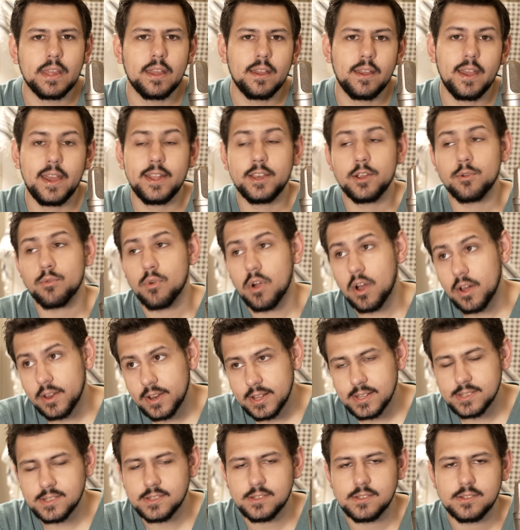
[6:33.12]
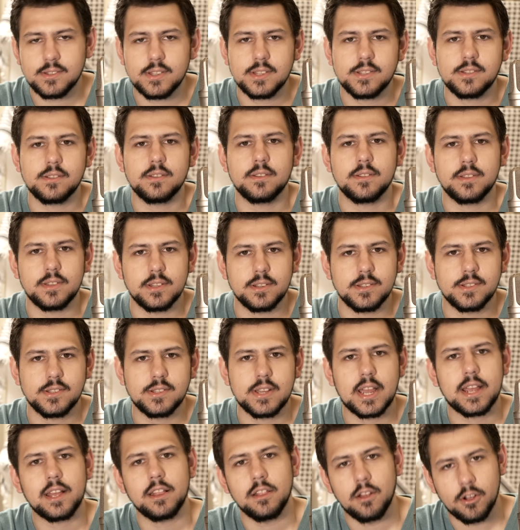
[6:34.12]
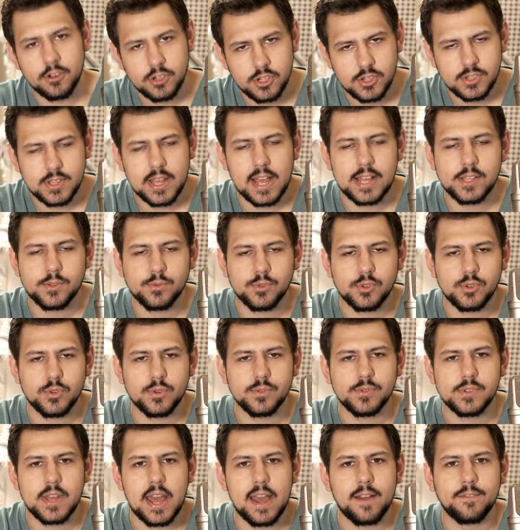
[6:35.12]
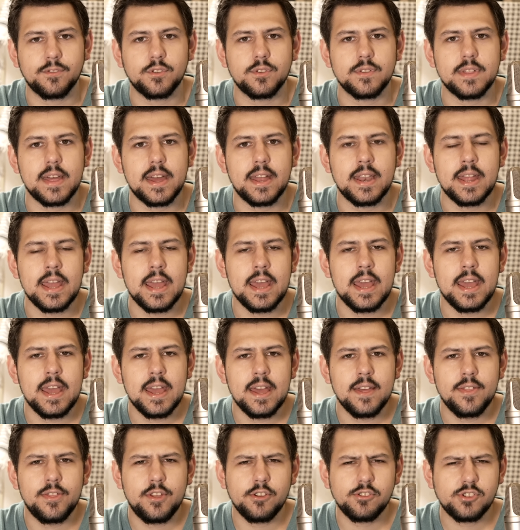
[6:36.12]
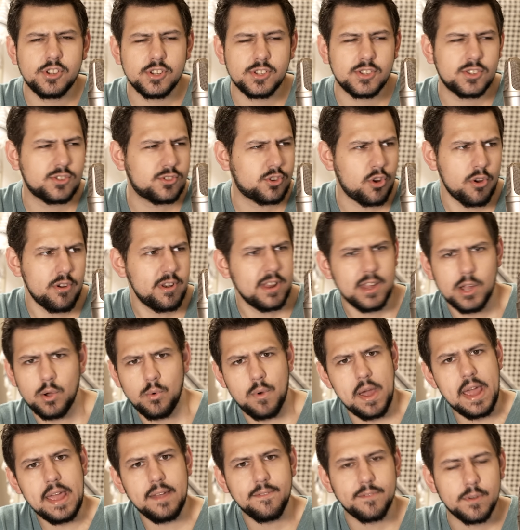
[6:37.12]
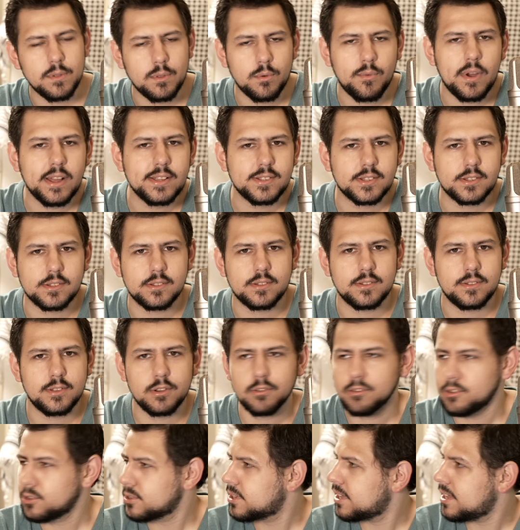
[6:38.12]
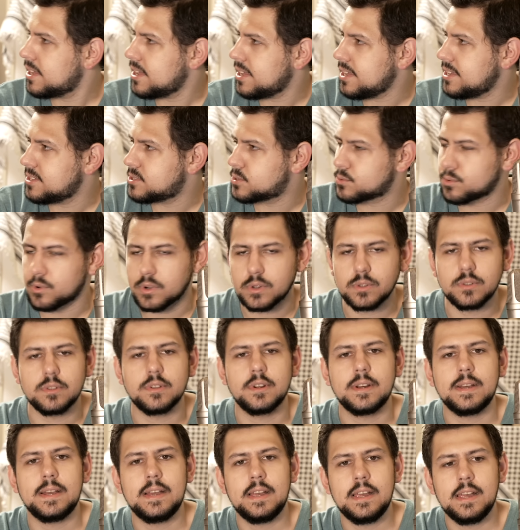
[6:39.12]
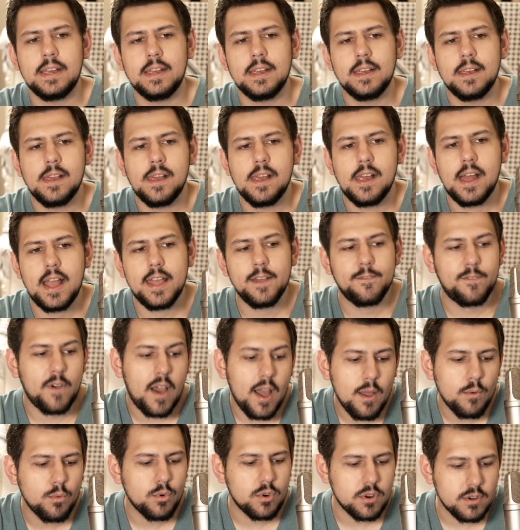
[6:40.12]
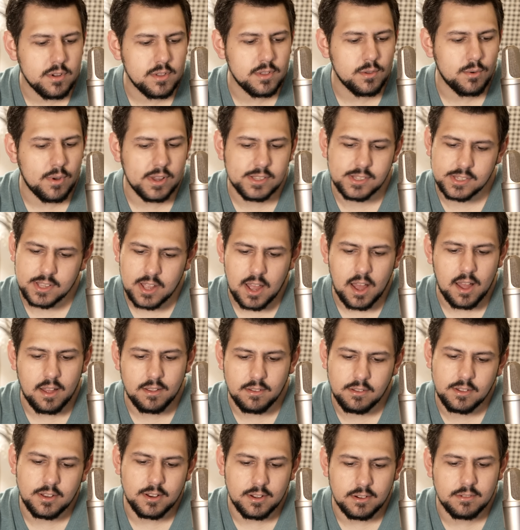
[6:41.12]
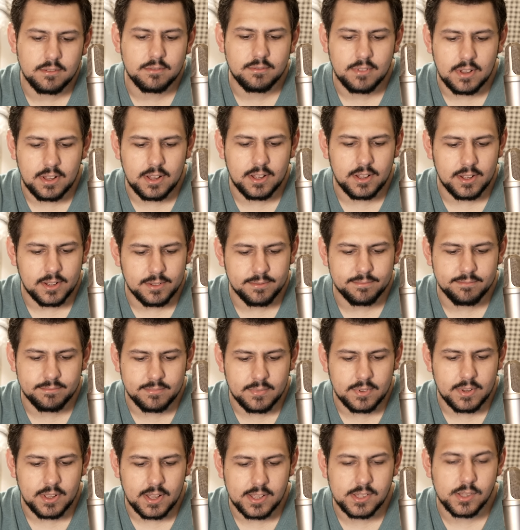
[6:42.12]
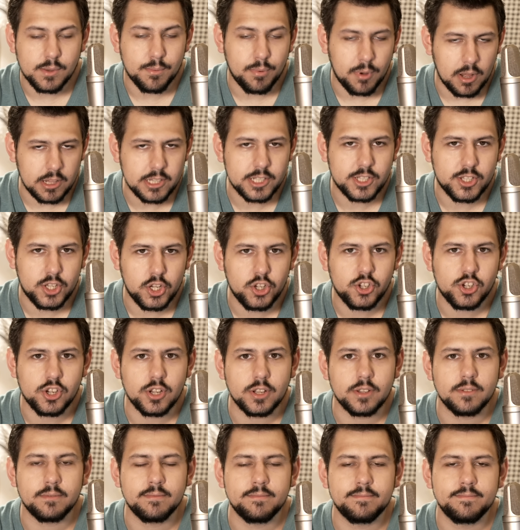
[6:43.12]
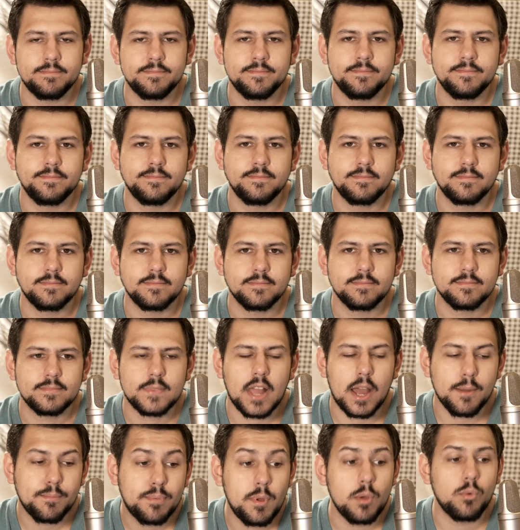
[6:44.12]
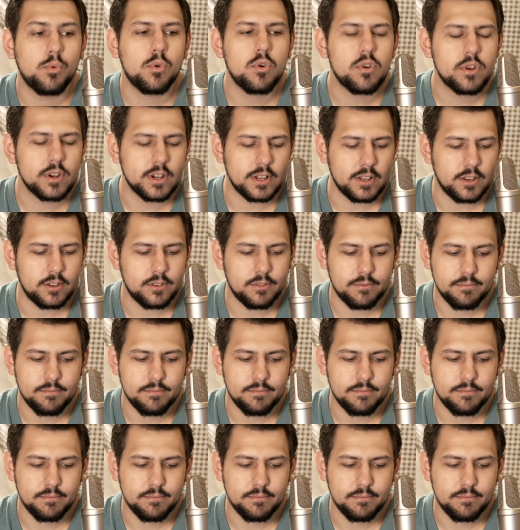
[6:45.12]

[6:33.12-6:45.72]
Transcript: and Iran has this, the second largest gas reserves after that, they're just turning away from the West. They're looking eastward. If I were in the West, as a politician, I'd be worried.